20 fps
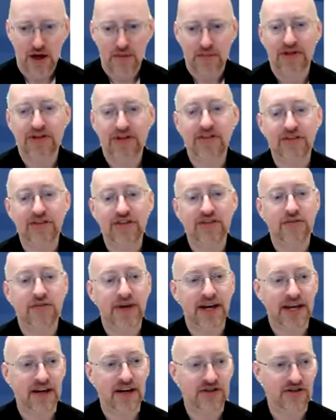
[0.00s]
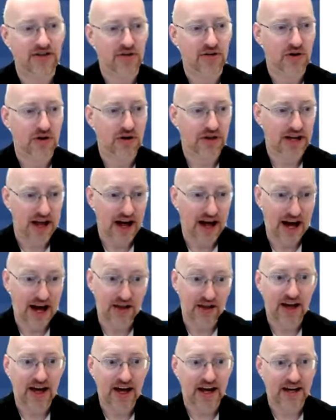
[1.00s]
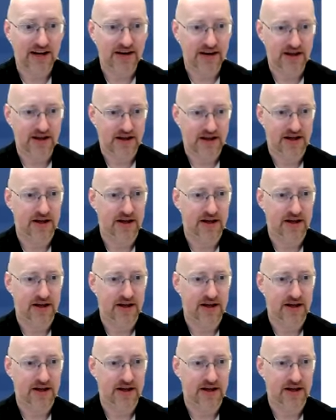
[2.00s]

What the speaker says: But this is just making sure that Highline